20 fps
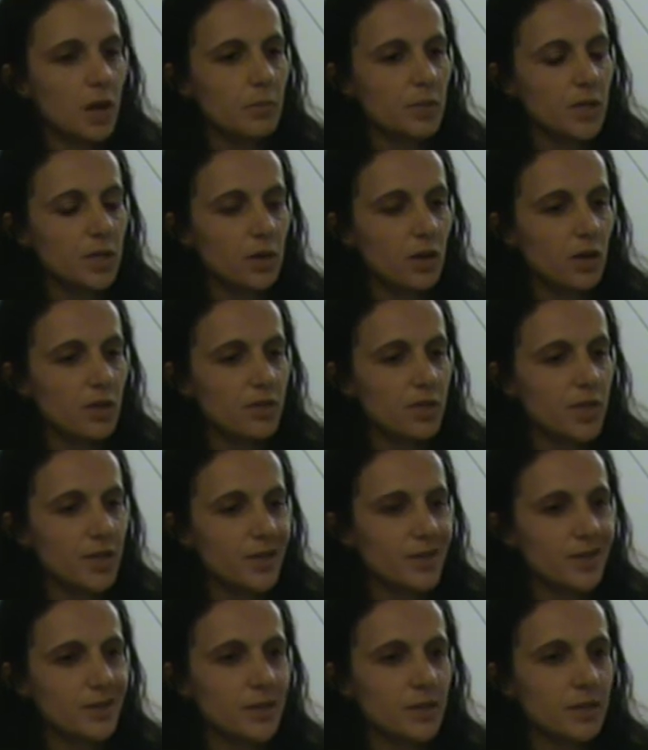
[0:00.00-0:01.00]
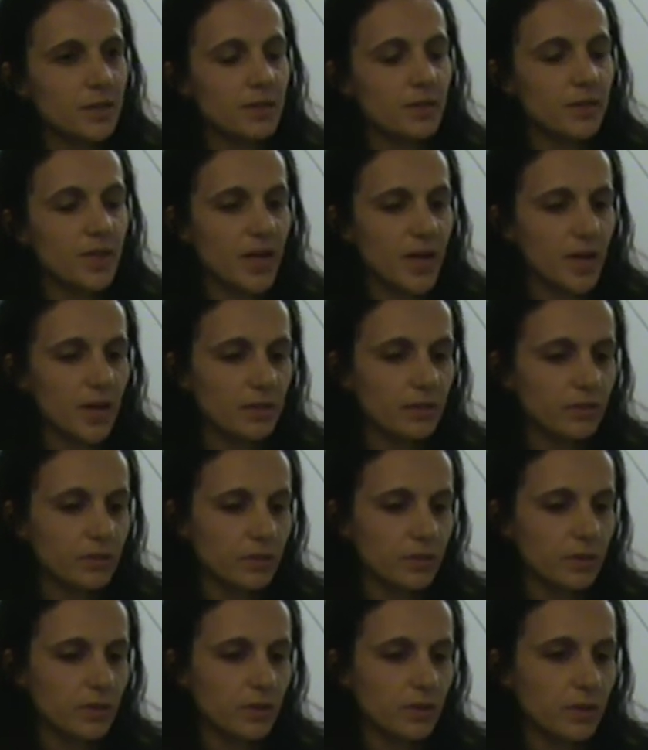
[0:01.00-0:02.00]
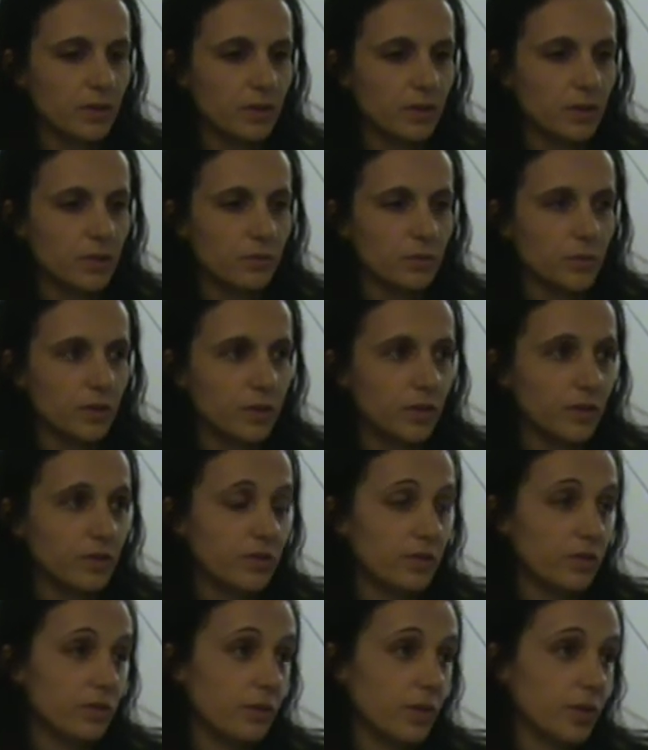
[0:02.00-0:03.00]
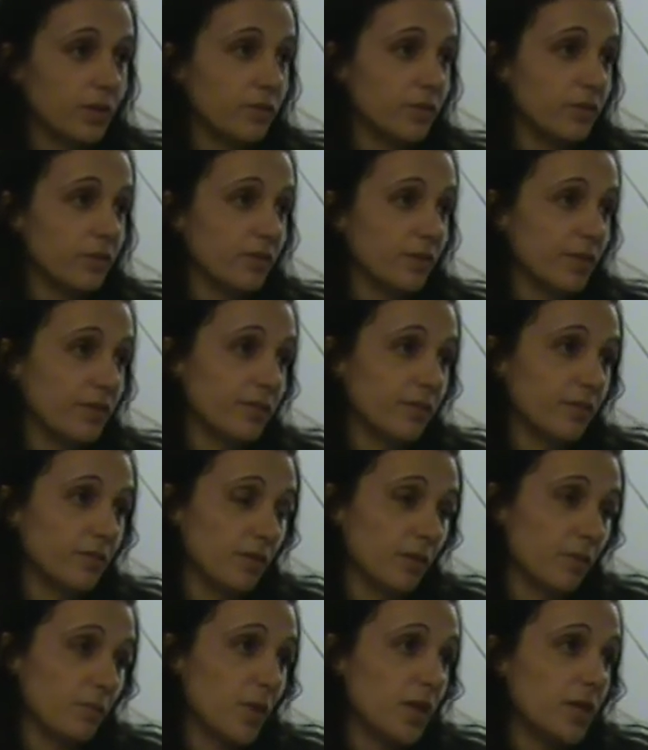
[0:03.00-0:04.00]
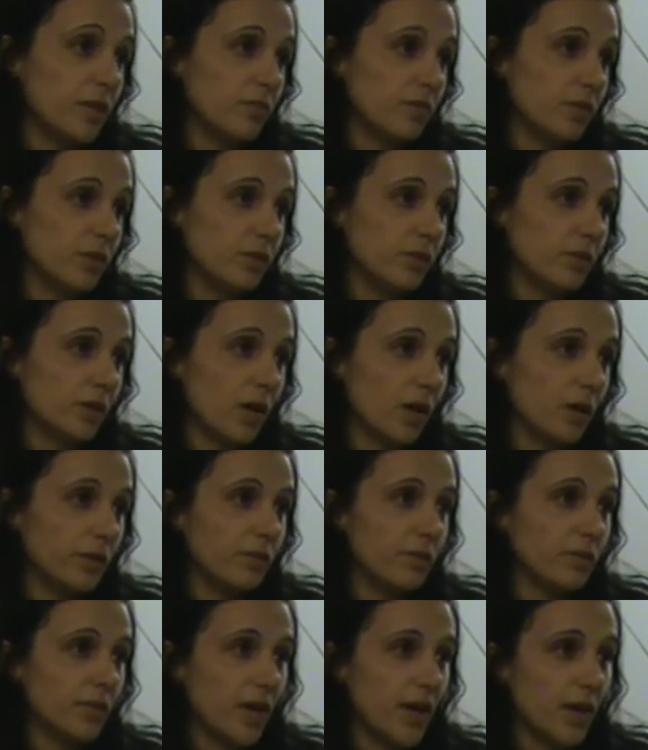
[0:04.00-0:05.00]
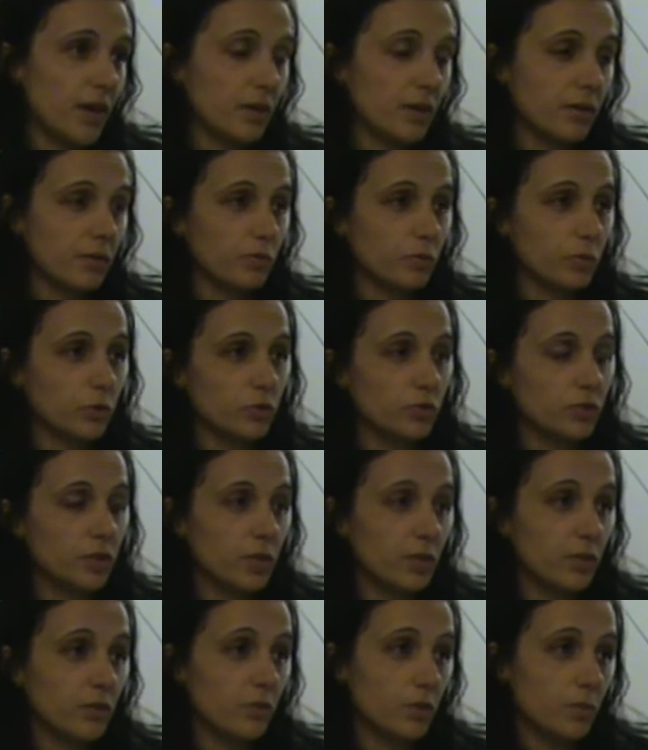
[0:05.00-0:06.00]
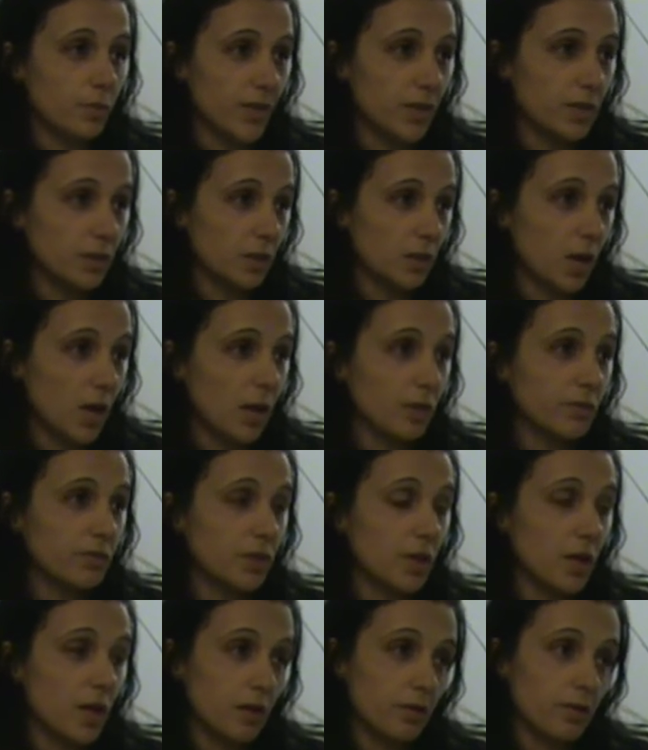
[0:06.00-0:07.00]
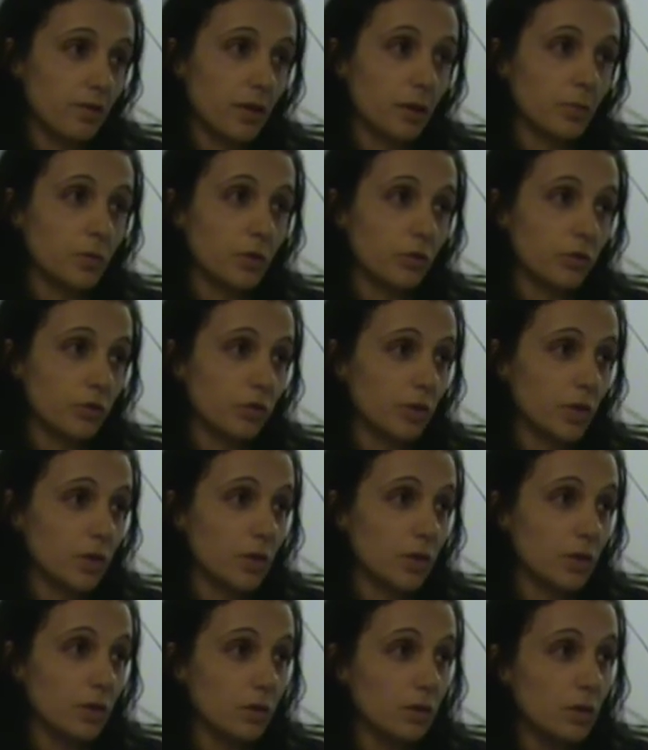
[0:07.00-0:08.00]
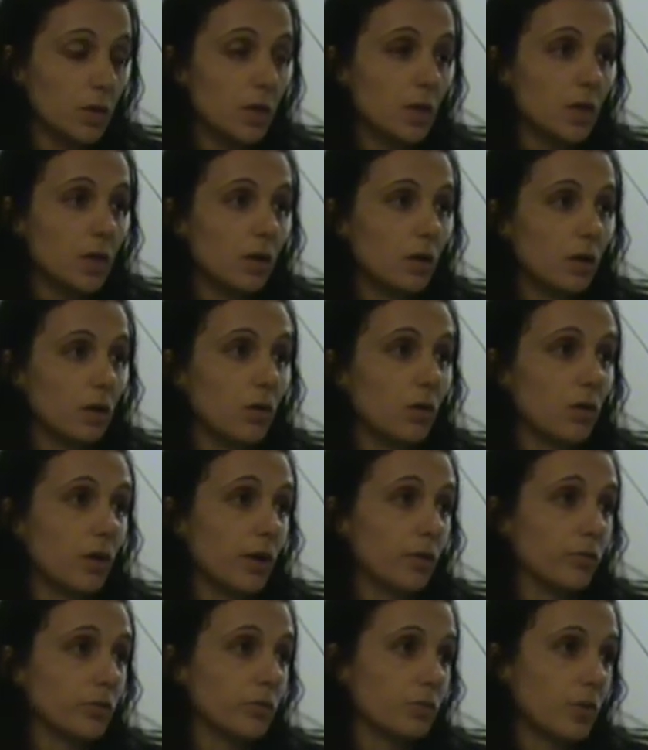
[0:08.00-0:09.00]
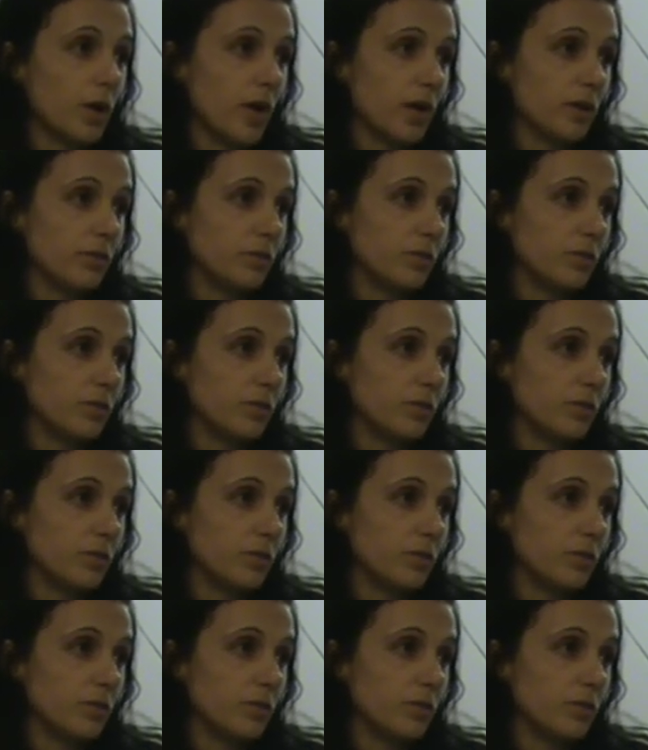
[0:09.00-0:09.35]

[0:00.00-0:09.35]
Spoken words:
I mean, I think that is one of those situations, as in many of these cuts, that unfortunately if you make the cuts it ends up costing you a lot elsewhere.